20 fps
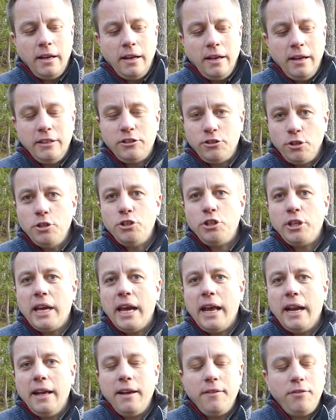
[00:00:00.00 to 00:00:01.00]
as soon as you
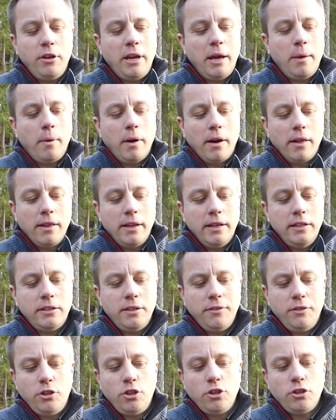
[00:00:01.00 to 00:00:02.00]
get it, if you get one of these,
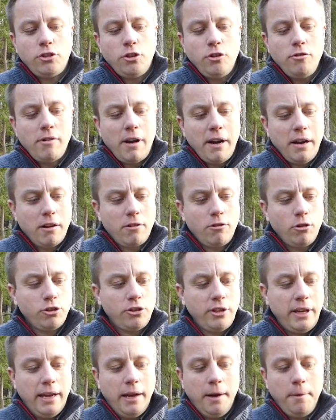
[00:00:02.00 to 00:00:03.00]
if you just do run it across
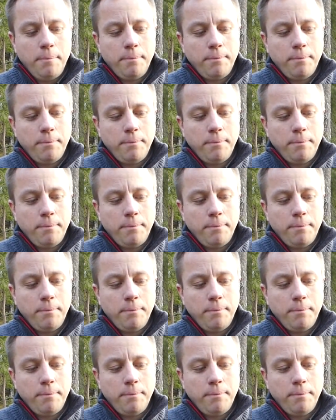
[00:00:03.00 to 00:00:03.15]
here,